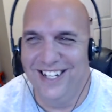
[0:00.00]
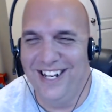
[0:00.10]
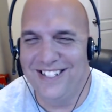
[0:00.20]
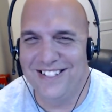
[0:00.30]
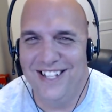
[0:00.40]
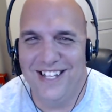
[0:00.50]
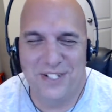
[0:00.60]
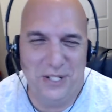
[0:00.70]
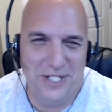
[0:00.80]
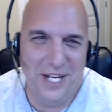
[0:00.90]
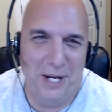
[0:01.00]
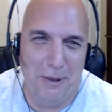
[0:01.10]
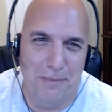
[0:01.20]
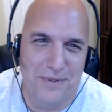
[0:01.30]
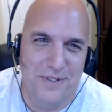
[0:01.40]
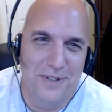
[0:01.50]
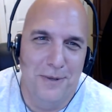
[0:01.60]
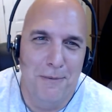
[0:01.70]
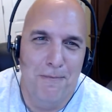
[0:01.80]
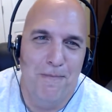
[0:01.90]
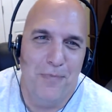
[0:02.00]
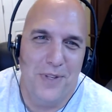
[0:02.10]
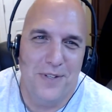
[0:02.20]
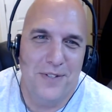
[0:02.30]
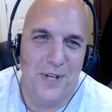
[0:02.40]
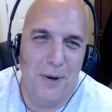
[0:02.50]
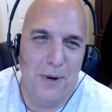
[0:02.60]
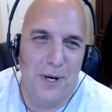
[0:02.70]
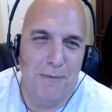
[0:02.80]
Yeah, that's that's good times. So yeah.